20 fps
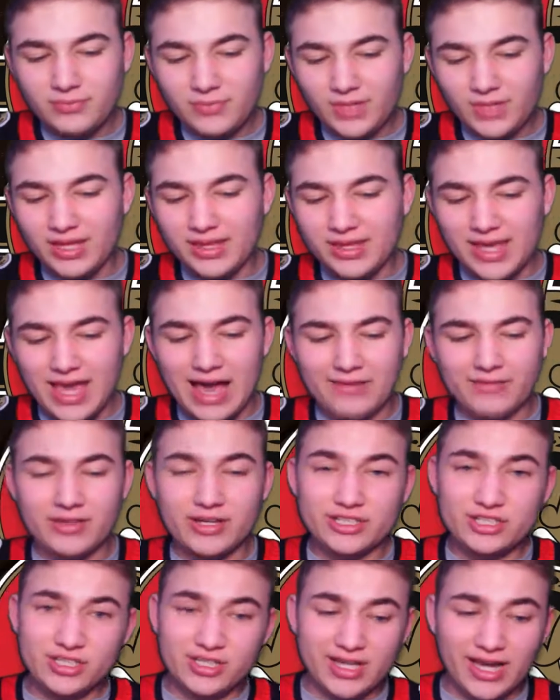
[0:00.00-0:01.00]
the
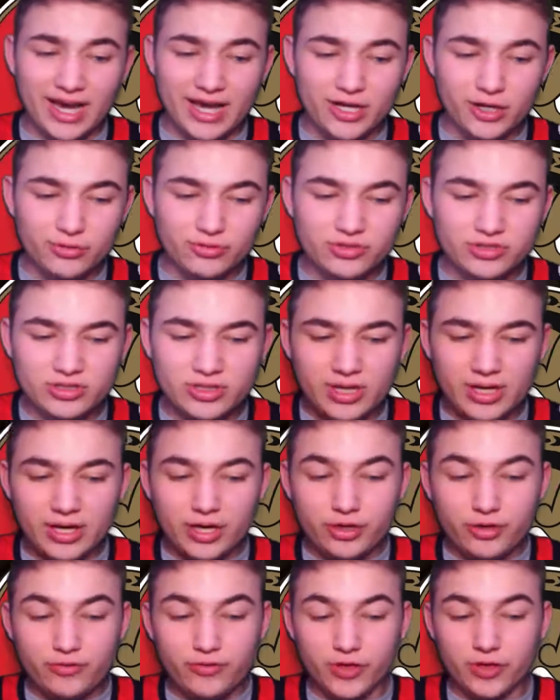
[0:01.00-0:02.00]
Avalanche and Coyotes.
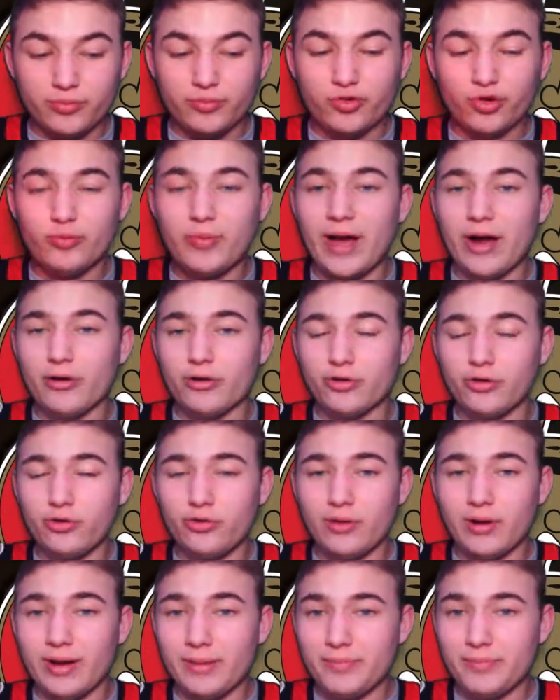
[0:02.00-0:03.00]
Philip Grubauer,
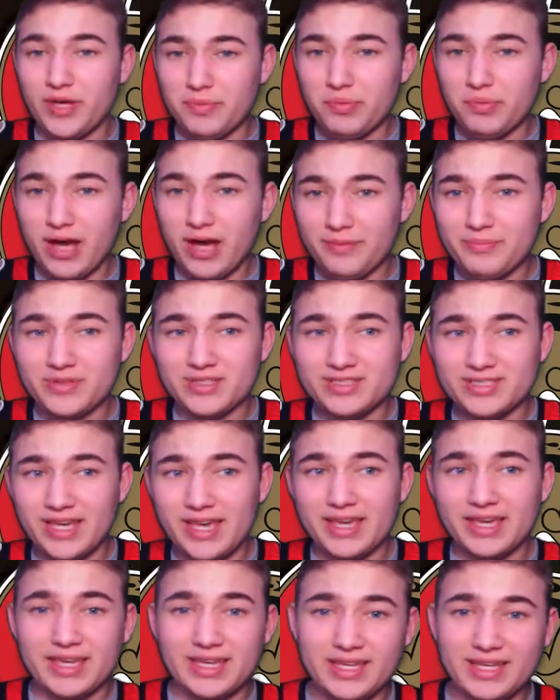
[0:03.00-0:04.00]
who people have been
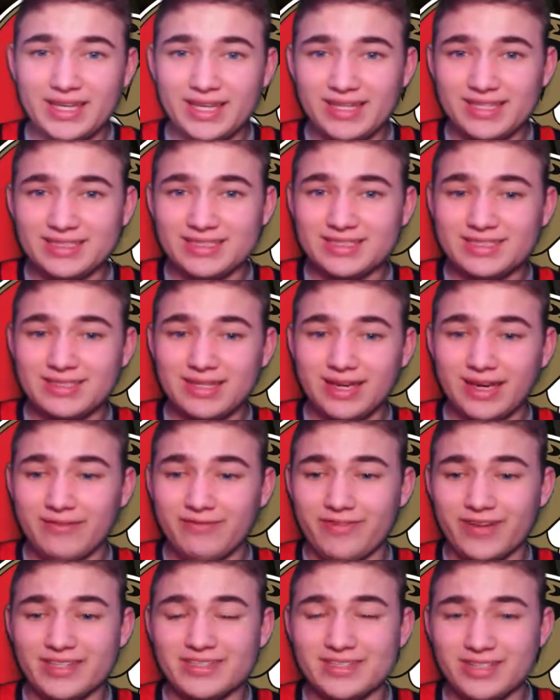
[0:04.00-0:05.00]
saying he is a
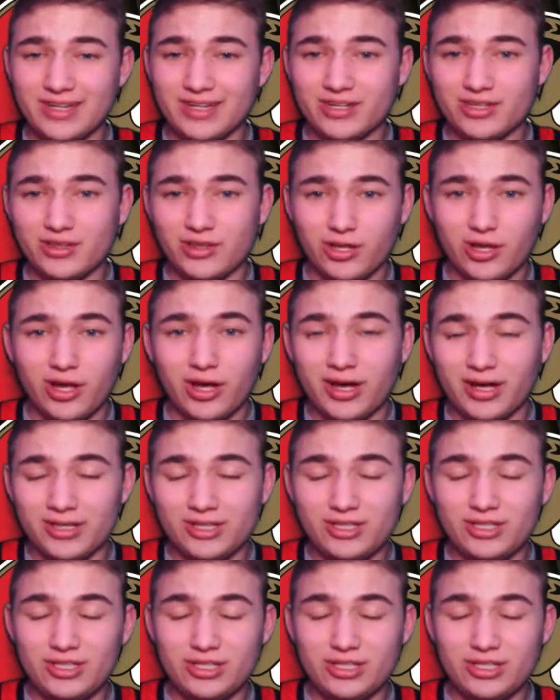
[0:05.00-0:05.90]
Vezina, he